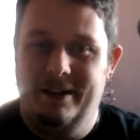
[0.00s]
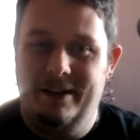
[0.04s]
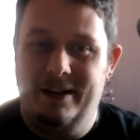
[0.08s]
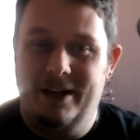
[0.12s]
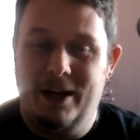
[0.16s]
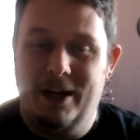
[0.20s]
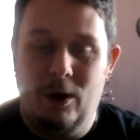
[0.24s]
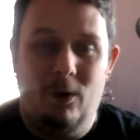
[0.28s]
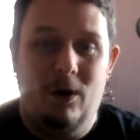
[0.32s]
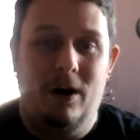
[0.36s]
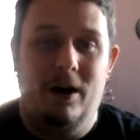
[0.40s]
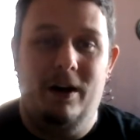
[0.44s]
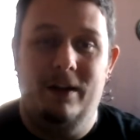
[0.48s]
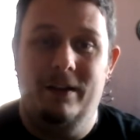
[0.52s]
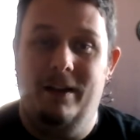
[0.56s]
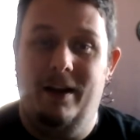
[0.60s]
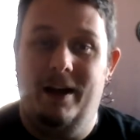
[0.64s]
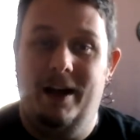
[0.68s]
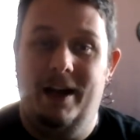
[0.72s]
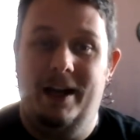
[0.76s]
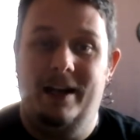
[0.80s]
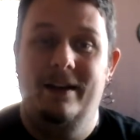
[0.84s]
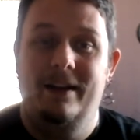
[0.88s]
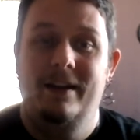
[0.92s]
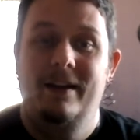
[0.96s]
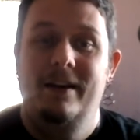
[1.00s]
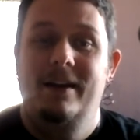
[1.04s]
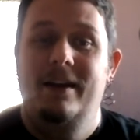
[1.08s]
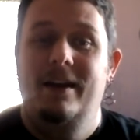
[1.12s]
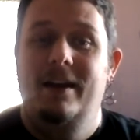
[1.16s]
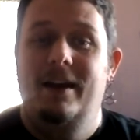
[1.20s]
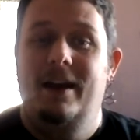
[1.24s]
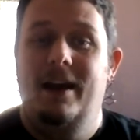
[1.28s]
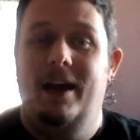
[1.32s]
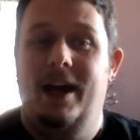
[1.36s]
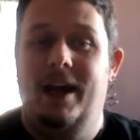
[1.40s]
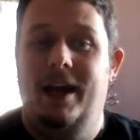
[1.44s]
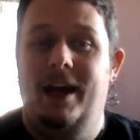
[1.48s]
go online
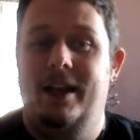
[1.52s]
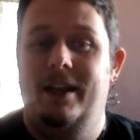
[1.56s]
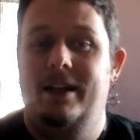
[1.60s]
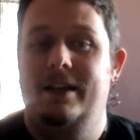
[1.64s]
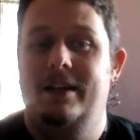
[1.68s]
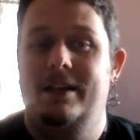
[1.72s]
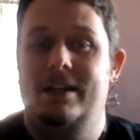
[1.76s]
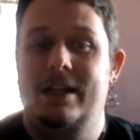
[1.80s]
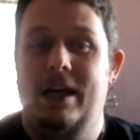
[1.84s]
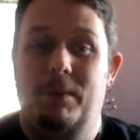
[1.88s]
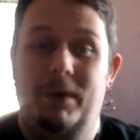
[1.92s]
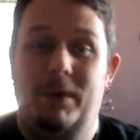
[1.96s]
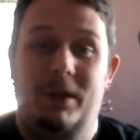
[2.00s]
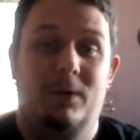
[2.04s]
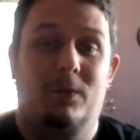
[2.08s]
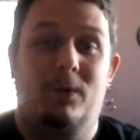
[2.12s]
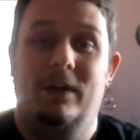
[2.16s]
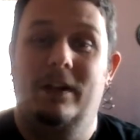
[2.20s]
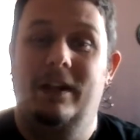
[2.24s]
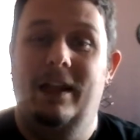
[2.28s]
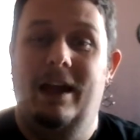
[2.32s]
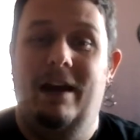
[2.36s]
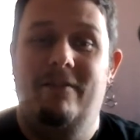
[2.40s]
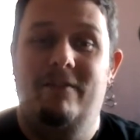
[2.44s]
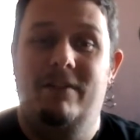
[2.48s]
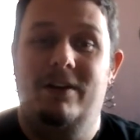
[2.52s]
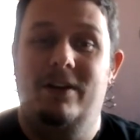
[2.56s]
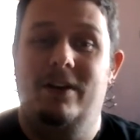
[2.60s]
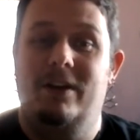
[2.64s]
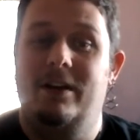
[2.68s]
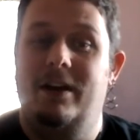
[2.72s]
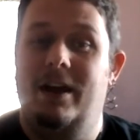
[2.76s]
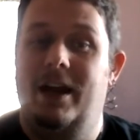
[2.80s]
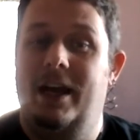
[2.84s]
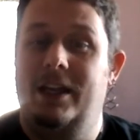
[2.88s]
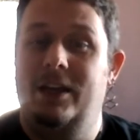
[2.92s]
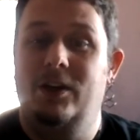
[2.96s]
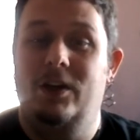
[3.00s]
and type in the word lavender,
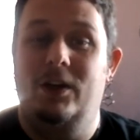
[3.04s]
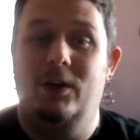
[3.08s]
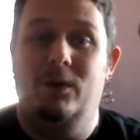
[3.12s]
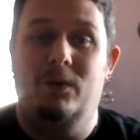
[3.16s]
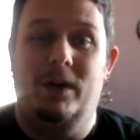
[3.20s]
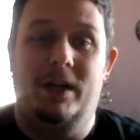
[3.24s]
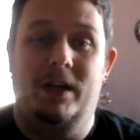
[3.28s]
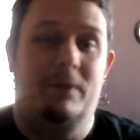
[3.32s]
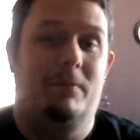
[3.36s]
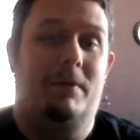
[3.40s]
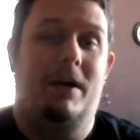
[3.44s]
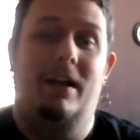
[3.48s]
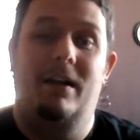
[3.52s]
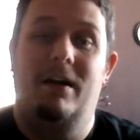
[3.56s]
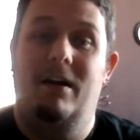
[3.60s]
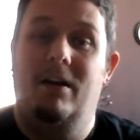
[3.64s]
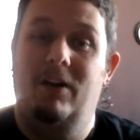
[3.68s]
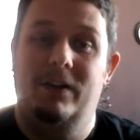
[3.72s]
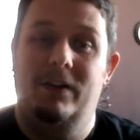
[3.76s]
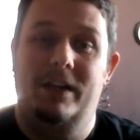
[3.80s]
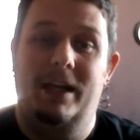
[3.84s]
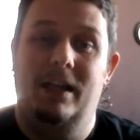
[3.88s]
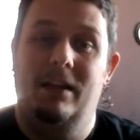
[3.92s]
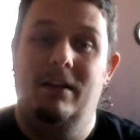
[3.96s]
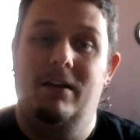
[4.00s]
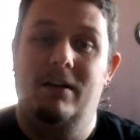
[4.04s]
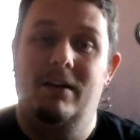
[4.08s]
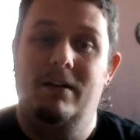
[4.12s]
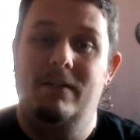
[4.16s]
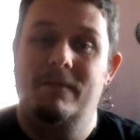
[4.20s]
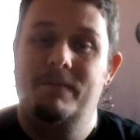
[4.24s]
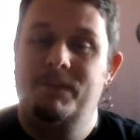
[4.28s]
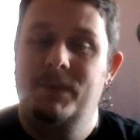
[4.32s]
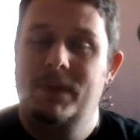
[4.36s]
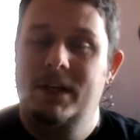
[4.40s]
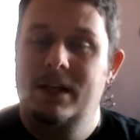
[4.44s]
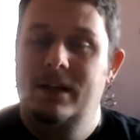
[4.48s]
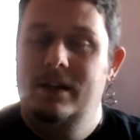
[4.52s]
and you could read about it all day long.
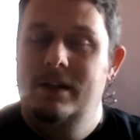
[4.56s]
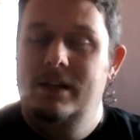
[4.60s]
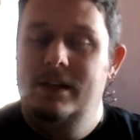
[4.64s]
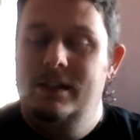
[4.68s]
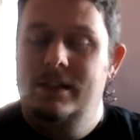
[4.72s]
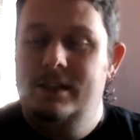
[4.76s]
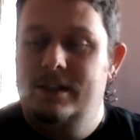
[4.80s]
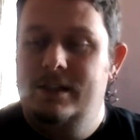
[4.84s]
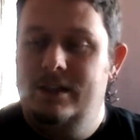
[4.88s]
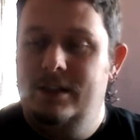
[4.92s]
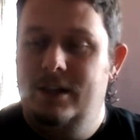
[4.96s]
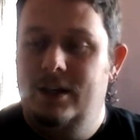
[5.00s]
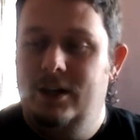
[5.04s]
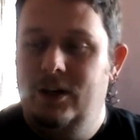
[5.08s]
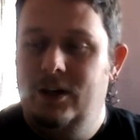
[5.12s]
So